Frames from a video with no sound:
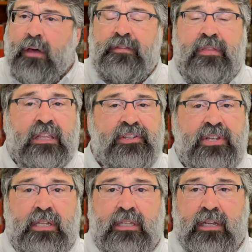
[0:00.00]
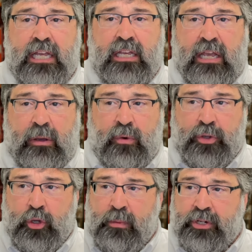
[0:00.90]
Listen, when
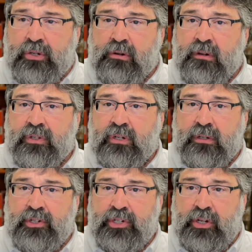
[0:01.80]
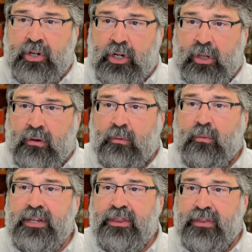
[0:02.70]
you mature as a Christian, you're going to learn
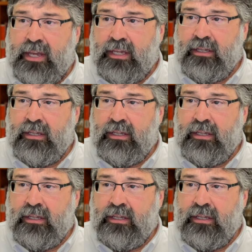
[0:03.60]
one thing: